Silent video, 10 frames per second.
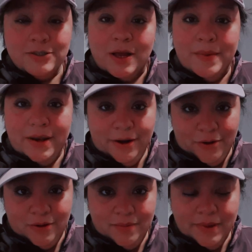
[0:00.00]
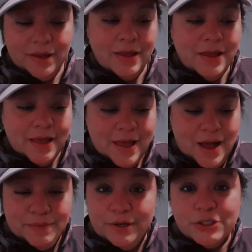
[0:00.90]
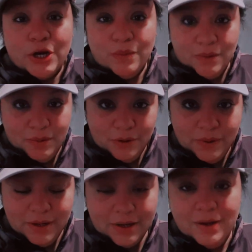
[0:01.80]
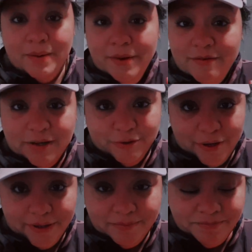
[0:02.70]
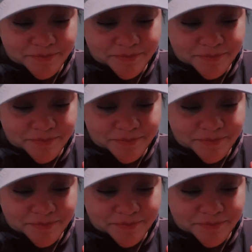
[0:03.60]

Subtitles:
so I made it home. I'm gonna share real quick. I'm reading like a dragon.